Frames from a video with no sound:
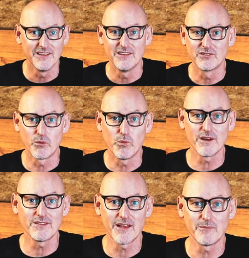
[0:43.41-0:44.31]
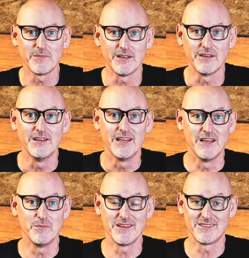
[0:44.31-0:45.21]
So, what does that mean?
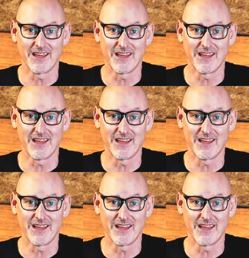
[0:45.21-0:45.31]
It means